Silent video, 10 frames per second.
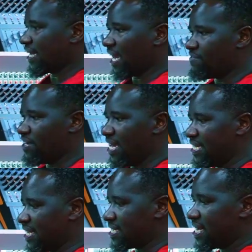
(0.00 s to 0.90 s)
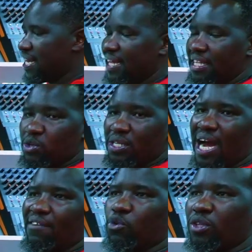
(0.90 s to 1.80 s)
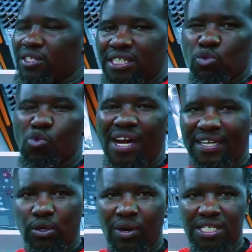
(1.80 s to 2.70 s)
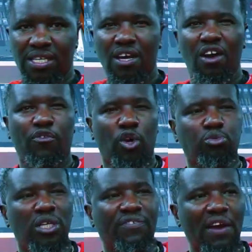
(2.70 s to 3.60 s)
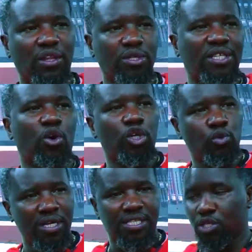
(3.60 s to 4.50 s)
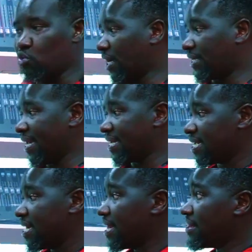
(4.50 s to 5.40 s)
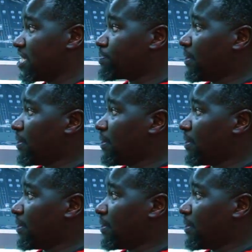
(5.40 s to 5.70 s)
the KV80s. These one have 2,200 watts. From 25,000 onwards, you can get these